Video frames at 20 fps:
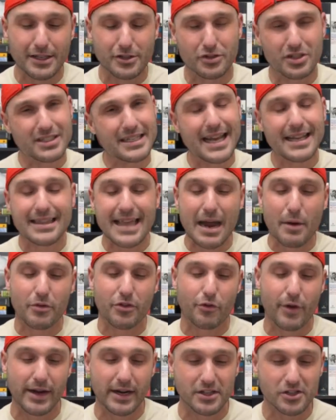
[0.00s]
So just take that with a
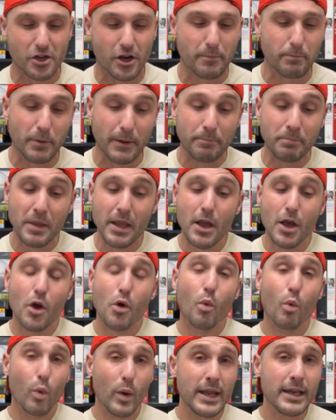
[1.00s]
grain of salt. But
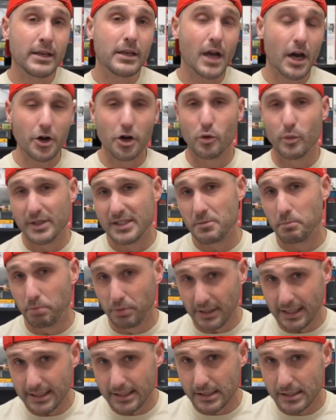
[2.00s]
when Gunnar was
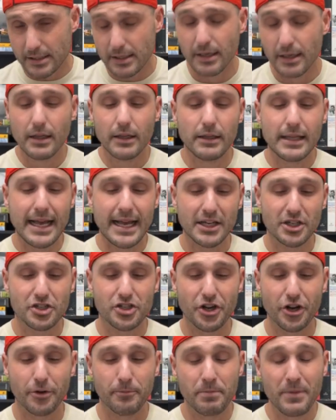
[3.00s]
blitzed last
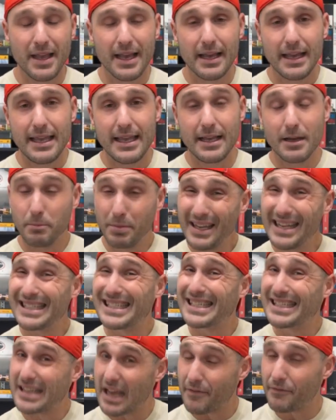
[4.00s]
year, he completed
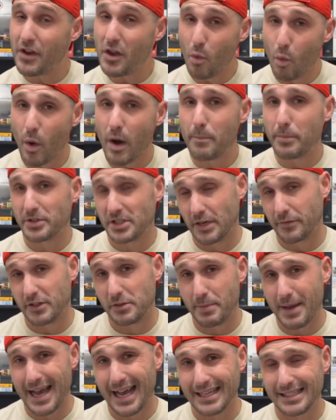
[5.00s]
71% of his
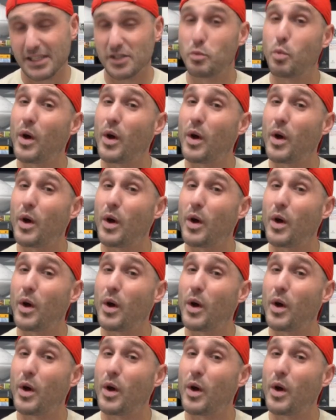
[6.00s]
passes.